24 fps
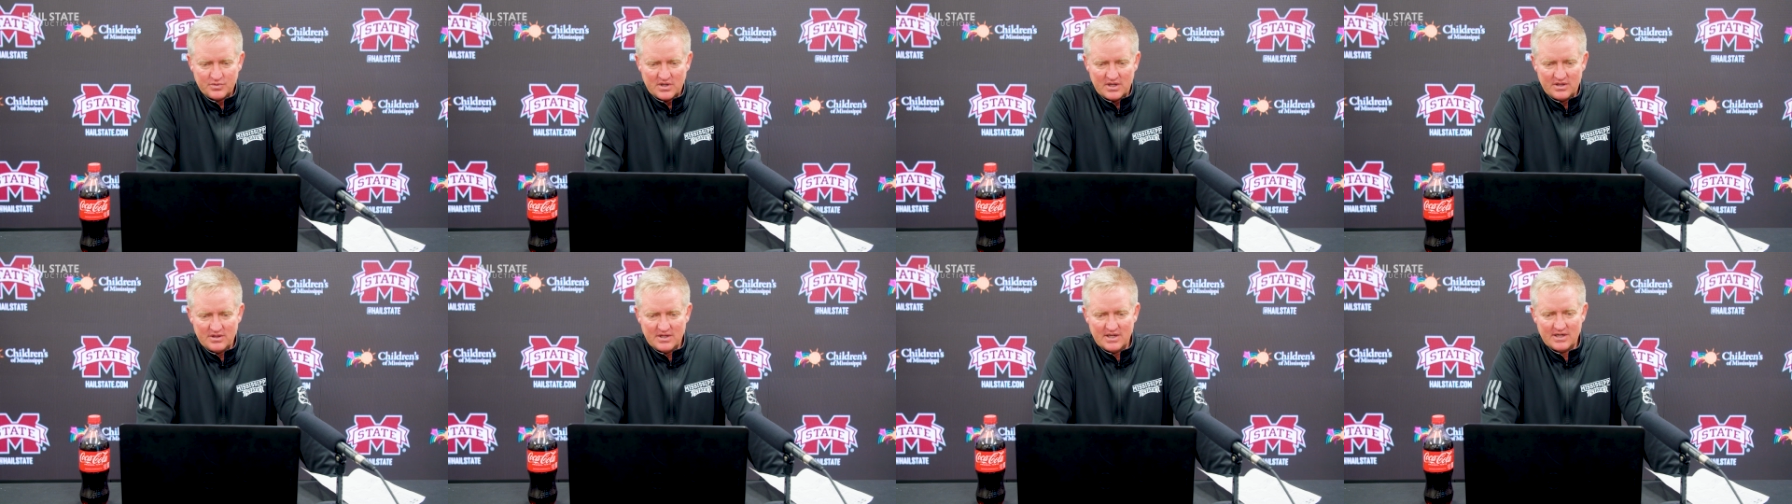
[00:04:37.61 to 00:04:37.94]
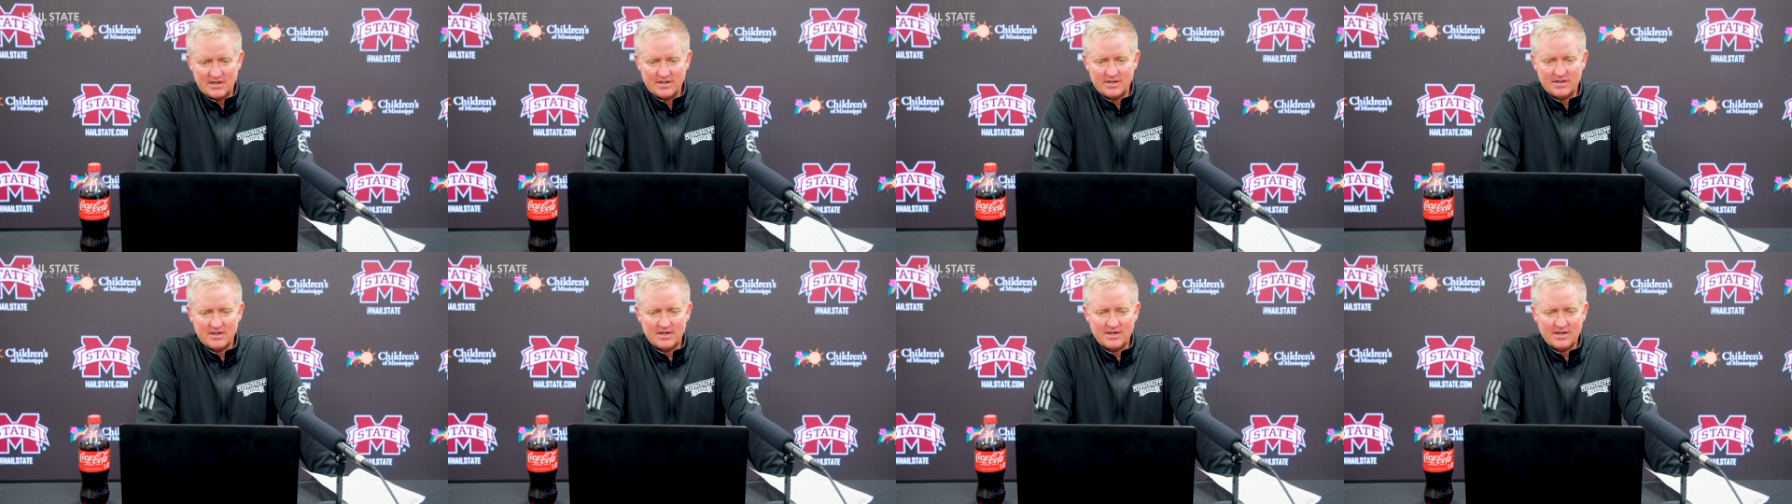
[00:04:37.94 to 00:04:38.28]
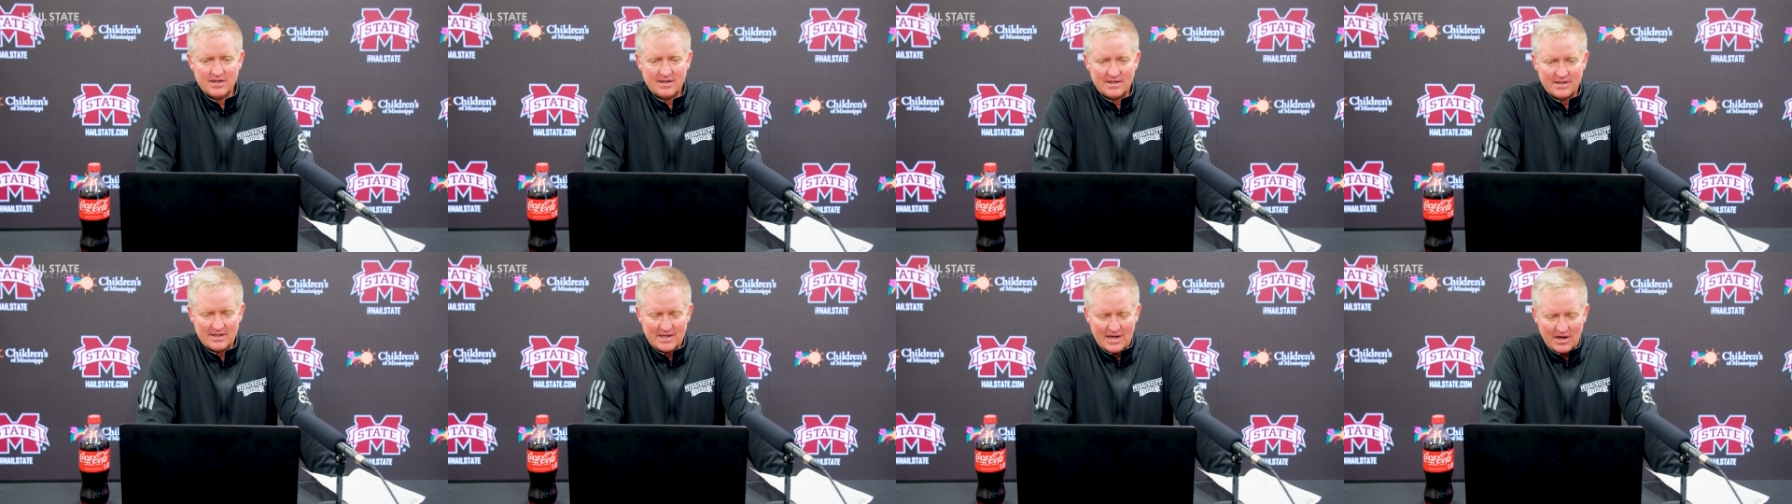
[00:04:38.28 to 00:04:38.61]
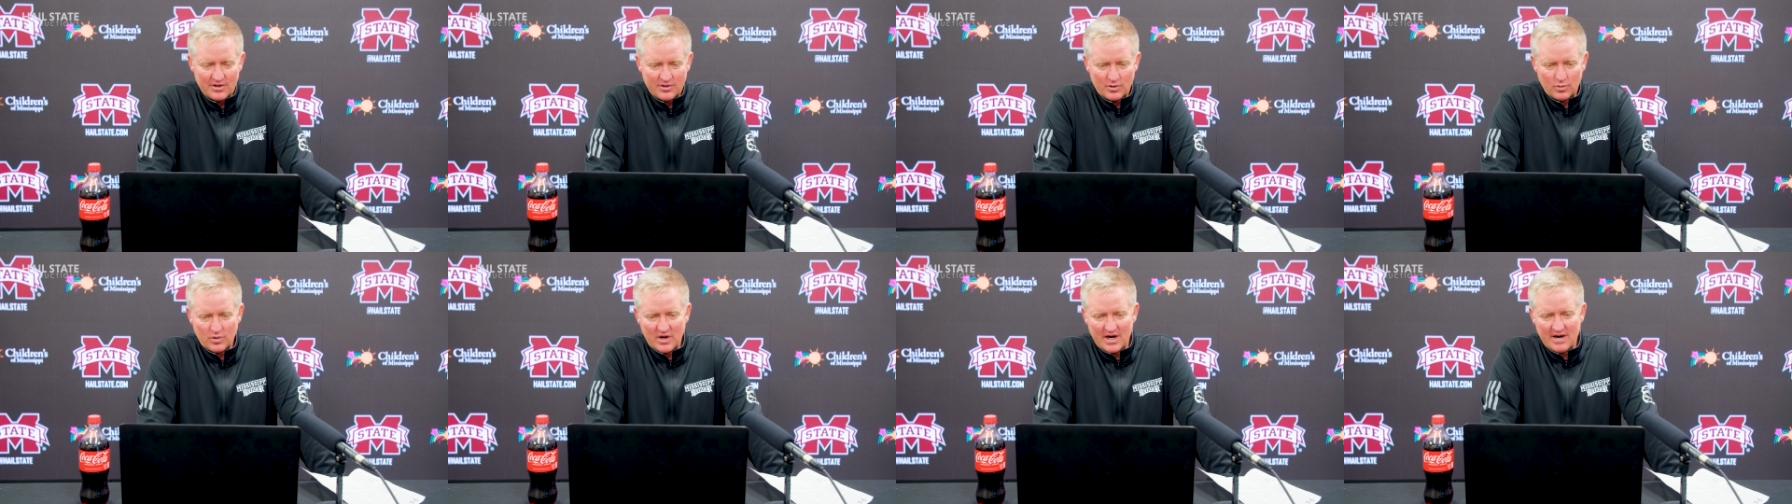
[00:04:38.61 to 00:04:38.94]
and then
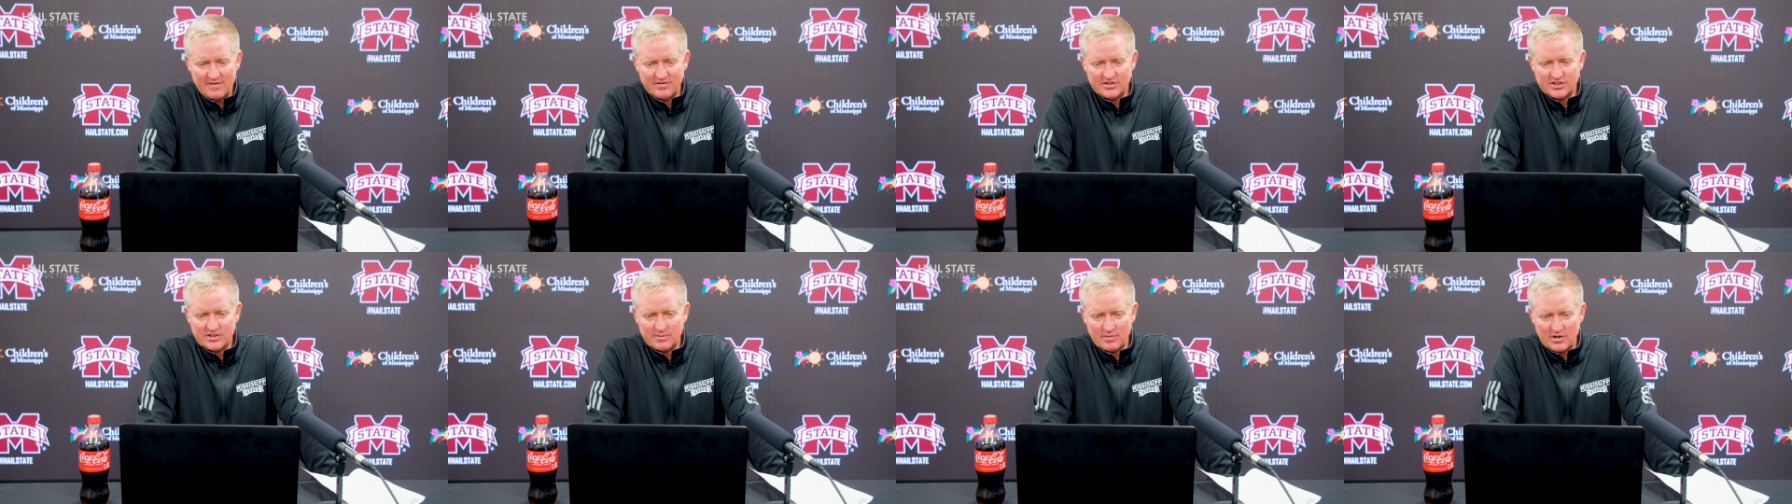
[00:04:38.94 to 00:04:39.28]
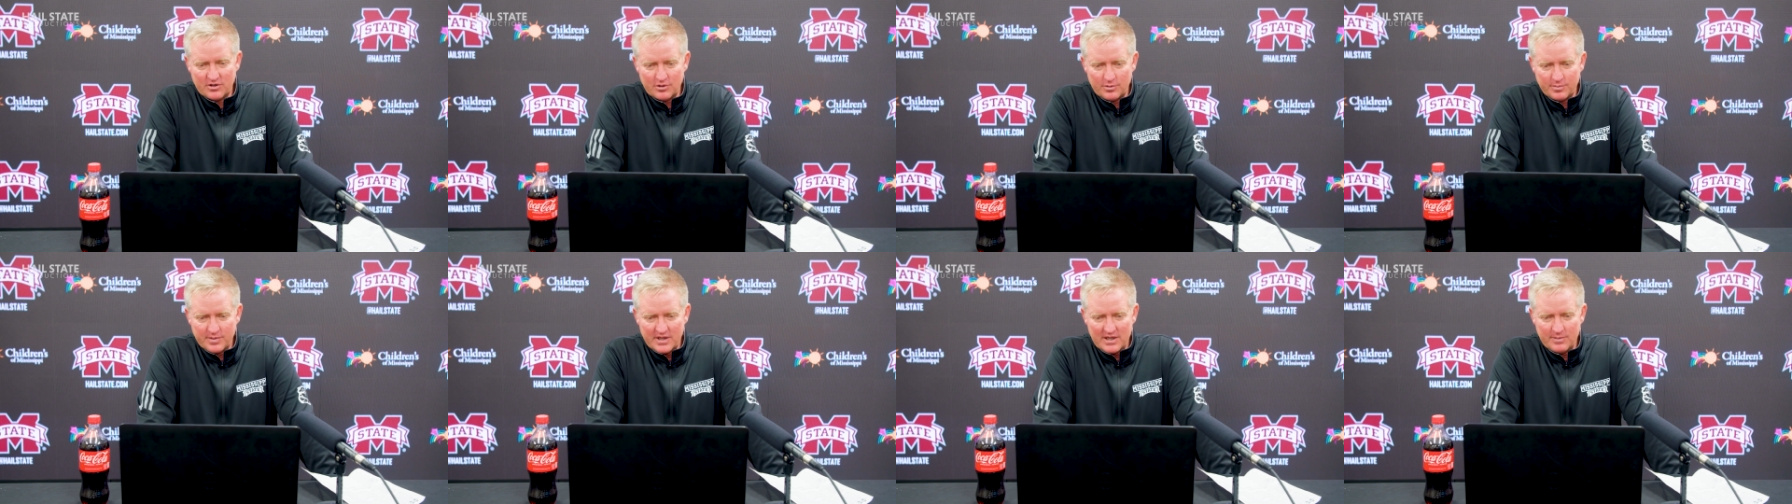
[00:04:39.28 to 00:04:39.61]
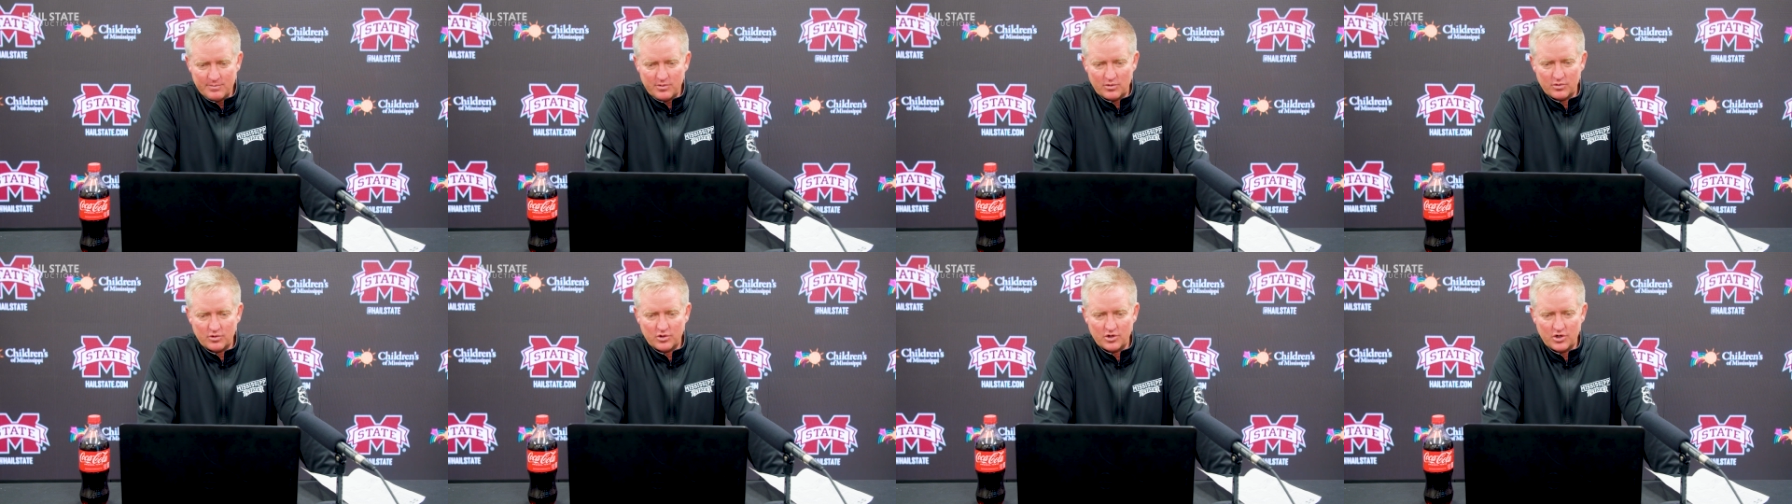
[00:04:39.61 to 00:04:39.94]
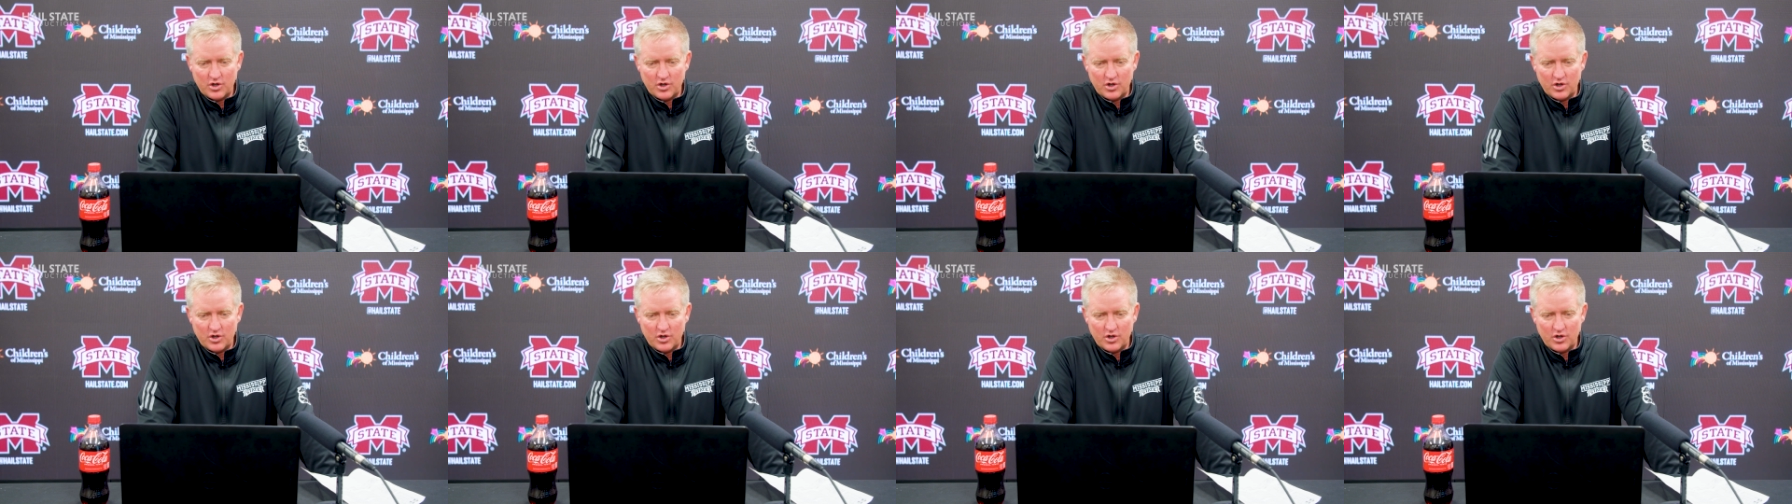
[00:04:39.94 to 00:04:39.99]
now that we're having some other people